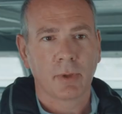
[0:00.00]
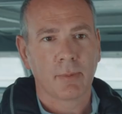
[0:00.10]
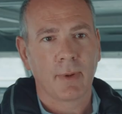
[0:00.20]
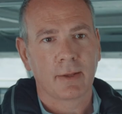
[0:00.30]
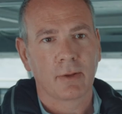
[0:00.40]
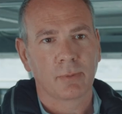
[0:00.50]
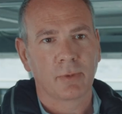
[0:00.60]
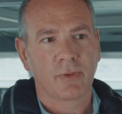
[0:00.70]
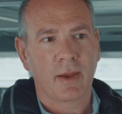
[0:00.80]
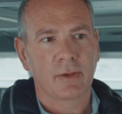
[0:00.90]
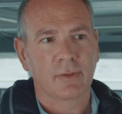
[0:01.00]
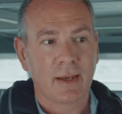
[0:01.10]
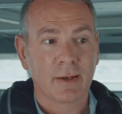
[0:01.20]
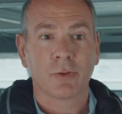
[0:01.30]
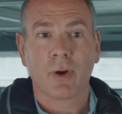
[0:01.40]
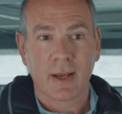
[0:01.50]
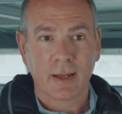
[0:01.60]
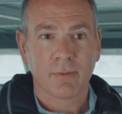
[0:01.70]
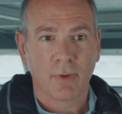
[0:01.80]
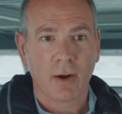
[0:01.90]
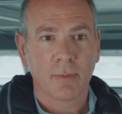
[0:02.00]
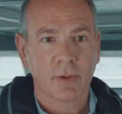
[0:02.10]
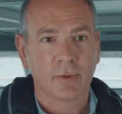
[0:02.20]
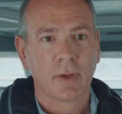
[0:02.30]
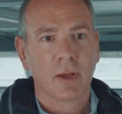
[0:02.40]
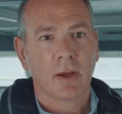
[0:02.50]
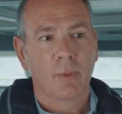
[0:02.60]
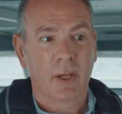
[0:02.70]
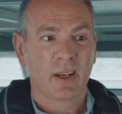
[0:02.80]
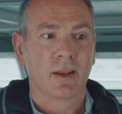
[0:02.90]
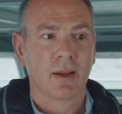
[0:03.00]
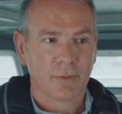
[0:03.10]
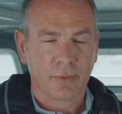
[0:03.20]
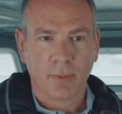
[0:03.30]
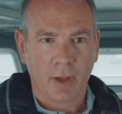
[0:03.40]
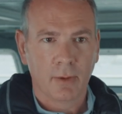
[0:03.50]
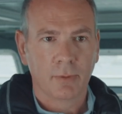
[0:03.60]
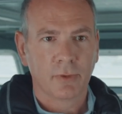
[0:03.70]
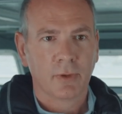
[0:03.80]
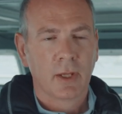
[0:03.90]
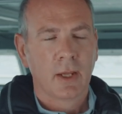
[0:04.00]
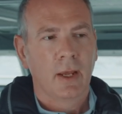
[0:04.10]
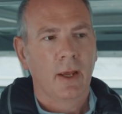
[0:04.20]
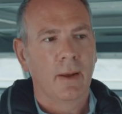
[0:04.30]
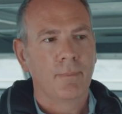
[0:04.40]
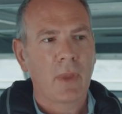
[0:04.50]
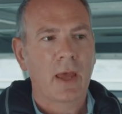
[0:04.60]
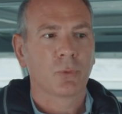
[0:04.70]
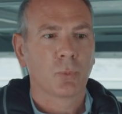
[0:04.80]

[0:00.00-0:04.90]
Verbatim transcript: can make those mistakes in a training environment and we can learn from those. Um, as